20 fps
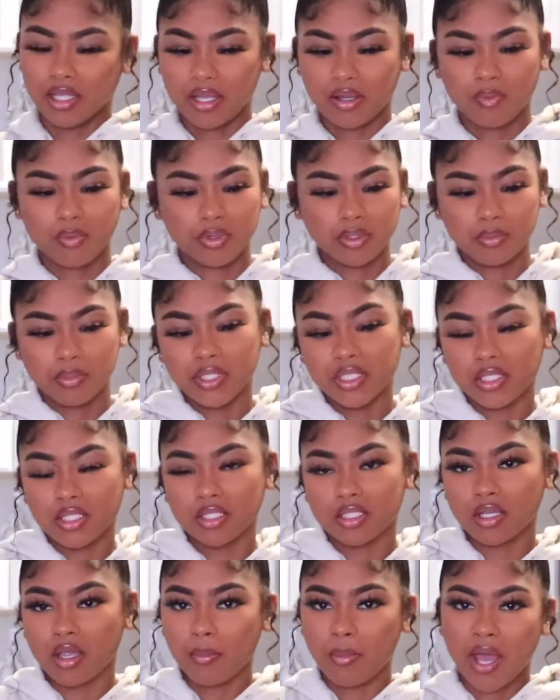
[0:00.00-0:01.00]
Like, when the
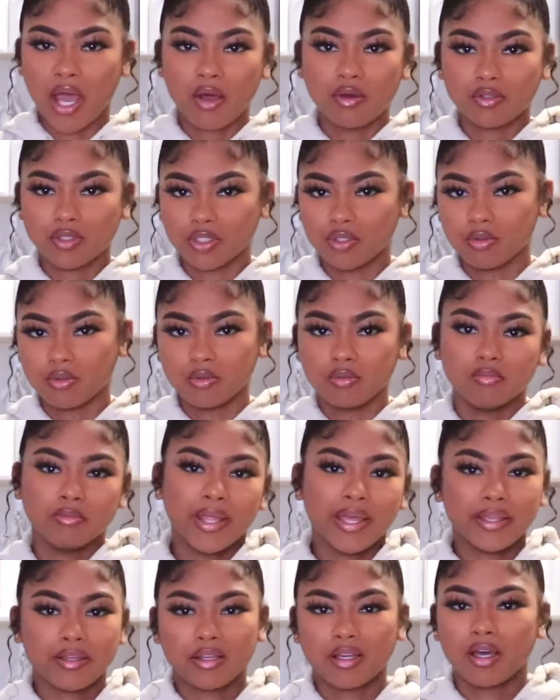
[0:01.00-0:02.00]
pizzas come out, she'll
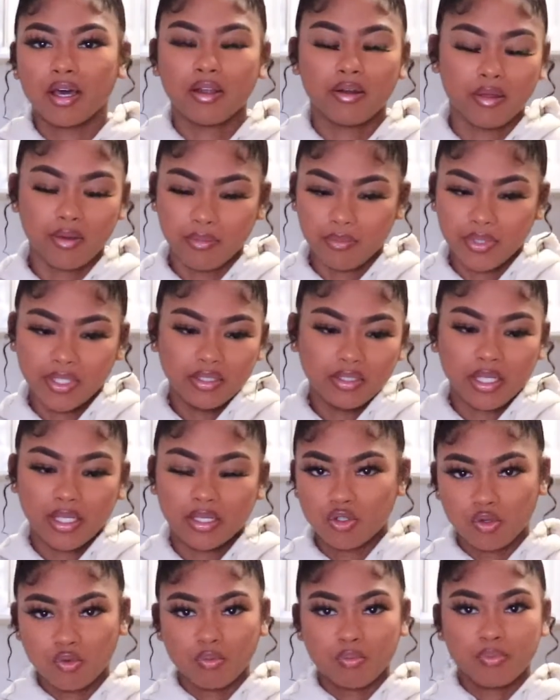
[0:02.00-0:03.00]
like cut them and like
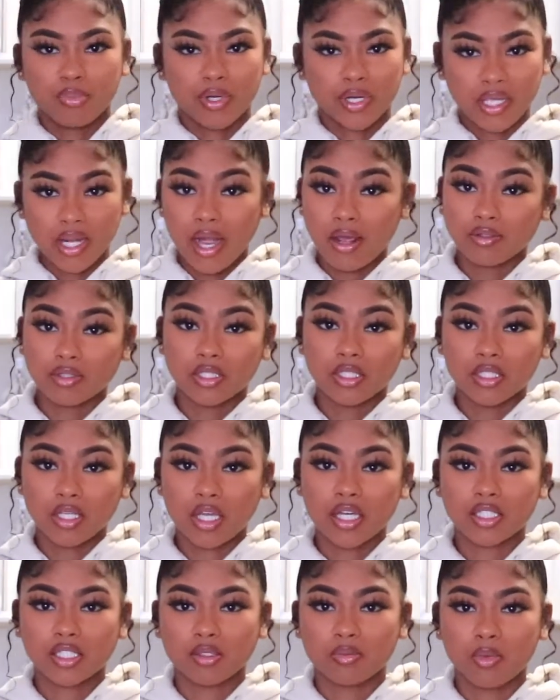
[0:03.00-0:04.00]
she'll bring it out to the
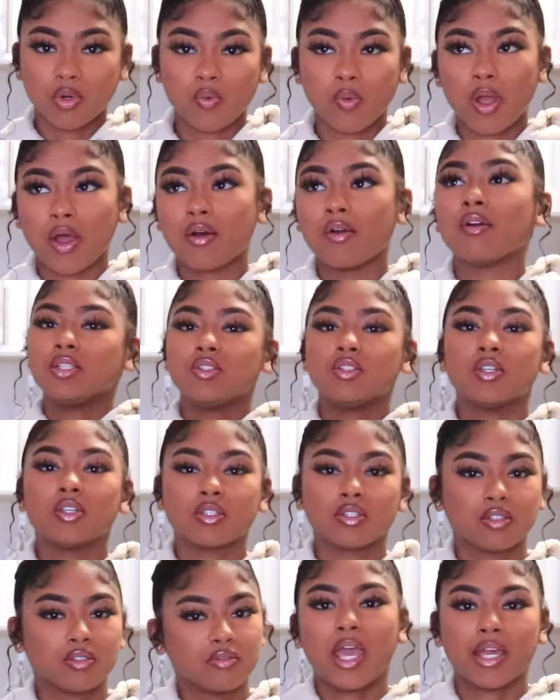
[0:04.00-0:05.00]
customer while he's
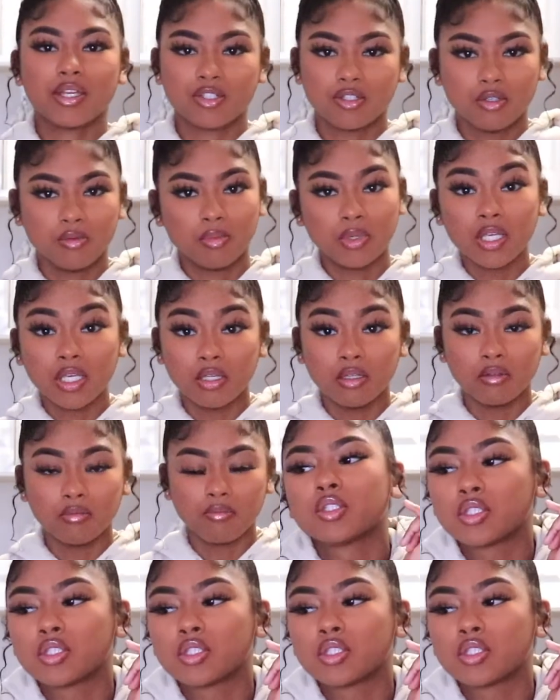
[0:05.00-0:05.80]
just cashing them in.